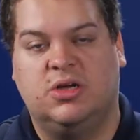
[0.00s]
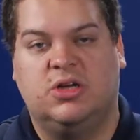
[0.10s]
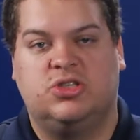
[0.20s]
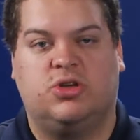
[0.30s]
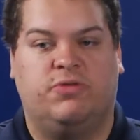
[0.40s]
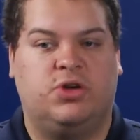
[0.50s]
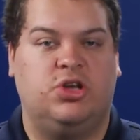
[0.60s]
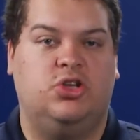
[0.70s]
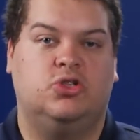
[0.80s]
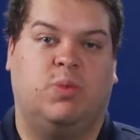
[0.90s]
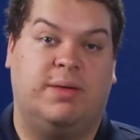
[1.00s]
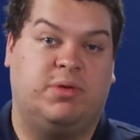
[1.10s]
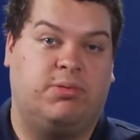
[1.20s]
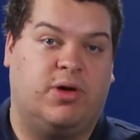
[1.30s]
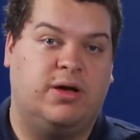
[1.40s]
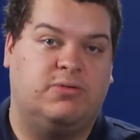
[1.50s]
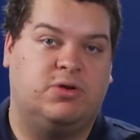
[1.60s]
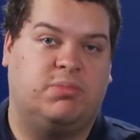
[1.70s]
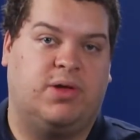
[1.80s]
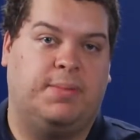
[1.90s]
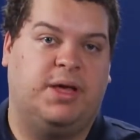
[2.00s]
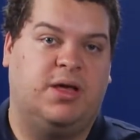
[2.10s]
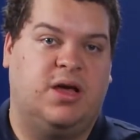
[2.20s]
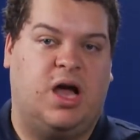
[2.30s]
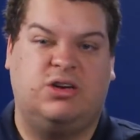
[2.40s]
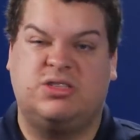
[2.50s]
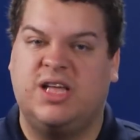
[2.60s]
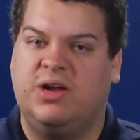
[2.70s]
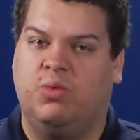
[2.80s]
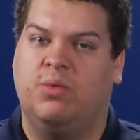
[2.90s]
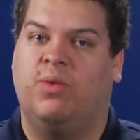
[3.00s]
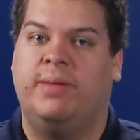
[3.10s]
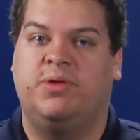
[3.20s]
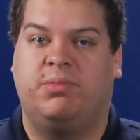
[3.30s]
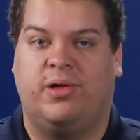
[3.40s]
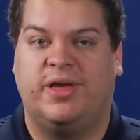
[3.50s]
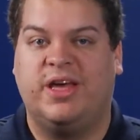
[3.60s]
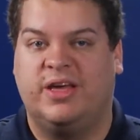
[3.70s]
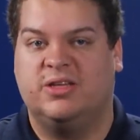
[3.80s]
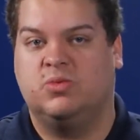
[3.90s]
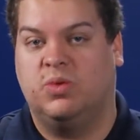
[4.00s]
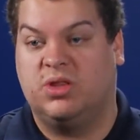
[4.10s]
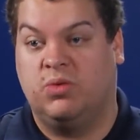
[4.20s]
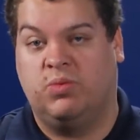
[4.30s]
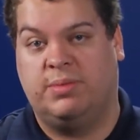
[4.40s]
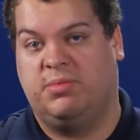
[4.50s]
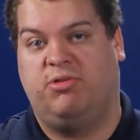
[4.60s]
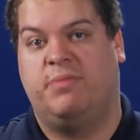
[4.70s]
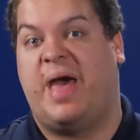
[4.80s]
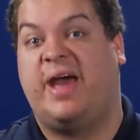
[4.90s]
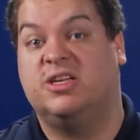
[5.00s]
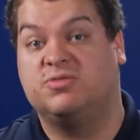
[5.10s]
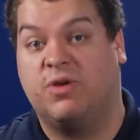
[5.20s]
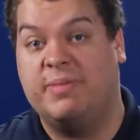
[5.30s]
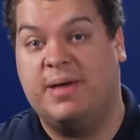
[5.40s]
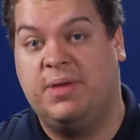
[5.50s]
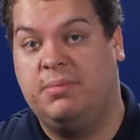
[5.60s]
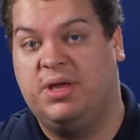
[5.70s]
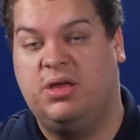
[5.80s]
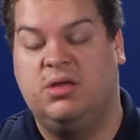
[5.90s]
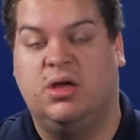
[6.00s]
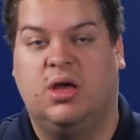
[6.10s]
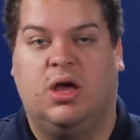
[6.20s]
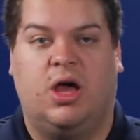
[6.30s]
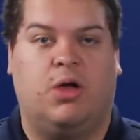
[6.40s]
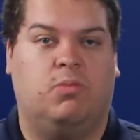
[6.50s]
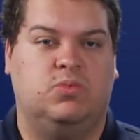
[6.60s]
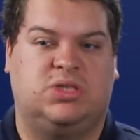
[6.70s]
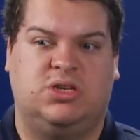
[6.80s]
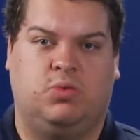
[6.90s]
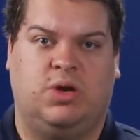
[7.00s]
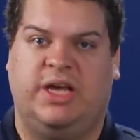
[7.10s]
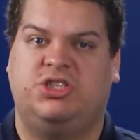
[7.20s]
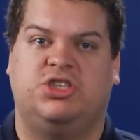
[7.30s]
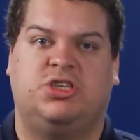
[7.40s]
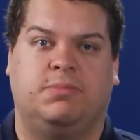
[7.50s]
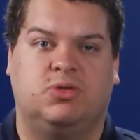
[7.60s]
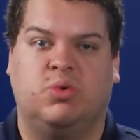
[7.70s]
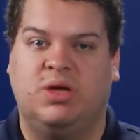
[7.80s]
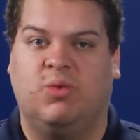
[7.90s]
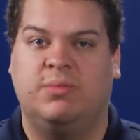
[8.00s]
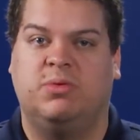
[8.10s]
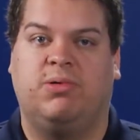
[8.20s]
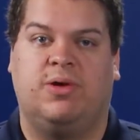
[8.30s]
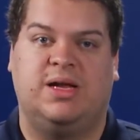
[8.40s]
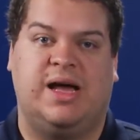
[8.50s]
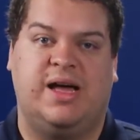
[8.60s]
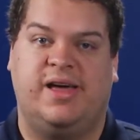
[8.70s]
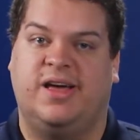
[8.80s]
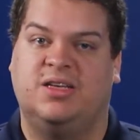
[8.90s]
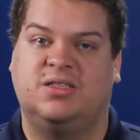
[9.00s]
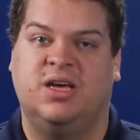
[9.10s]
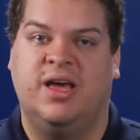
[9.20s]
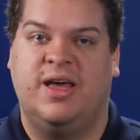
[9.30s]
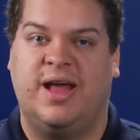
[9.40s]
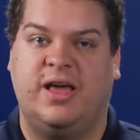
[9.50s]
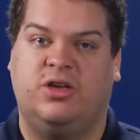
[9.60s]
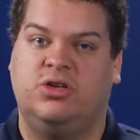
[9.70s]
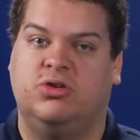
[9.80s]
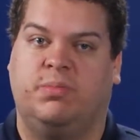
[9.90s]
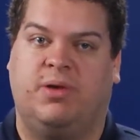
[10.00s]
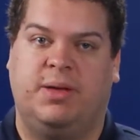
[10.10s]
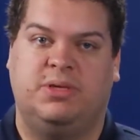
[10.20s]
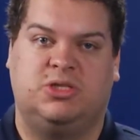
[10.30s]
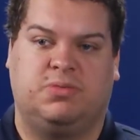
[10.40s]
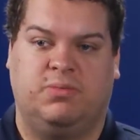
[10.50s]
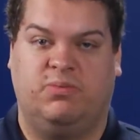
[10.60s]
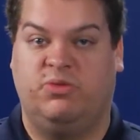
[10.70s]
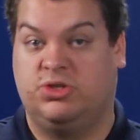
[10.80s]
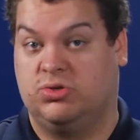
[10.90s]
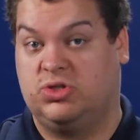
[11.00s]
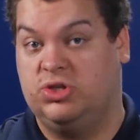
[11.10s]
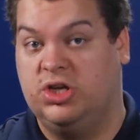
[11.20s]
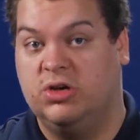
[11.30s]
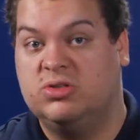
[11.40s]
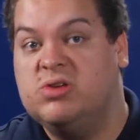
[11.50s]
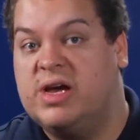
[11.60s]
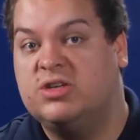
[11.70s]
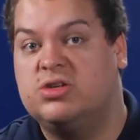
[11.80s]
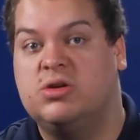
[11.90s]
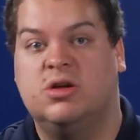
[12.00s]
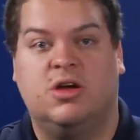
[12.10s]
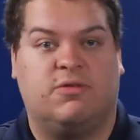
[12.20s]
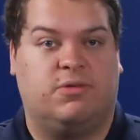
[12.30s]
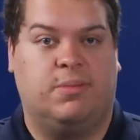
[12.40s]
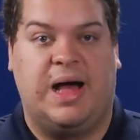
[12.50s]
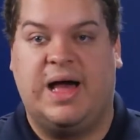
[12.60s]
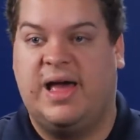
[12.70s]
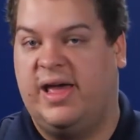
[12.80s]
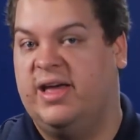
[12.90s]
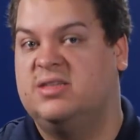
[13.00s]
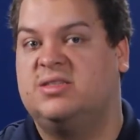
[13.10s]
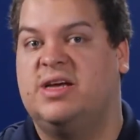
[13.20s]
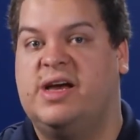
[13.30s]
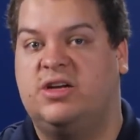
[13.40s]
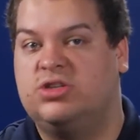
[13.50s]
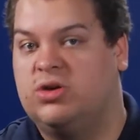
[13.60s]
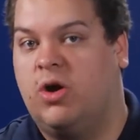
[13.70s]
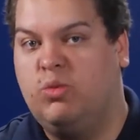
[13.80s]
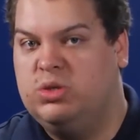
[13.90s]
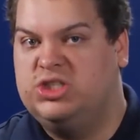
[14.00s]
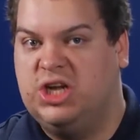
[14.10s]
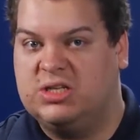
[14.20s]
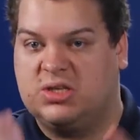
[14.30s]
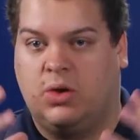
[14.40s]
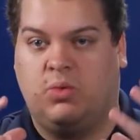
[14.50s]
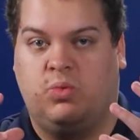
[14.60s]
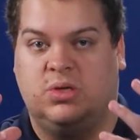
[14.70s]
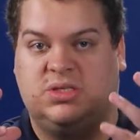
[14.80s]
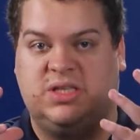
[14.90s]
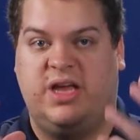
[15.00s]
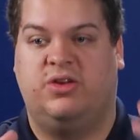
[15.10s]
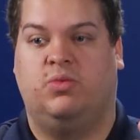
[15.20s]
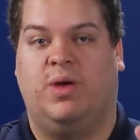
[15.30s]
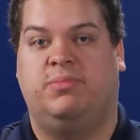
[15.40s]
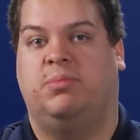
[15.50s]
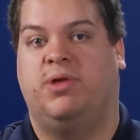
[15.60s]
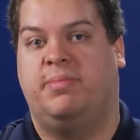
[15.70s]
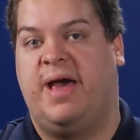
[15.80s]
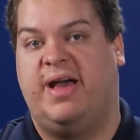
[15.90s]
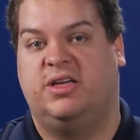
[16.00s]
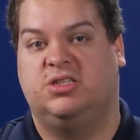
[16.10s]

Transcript: So if you're going to use web deploy for deployment, understanding what web deploy is, what the web deploy package format may be, the relationship between web deploy and IaaS, and how you can do deployments from Visual Studio to Azure, from IaaS to Azure, or with just a standard web deploy package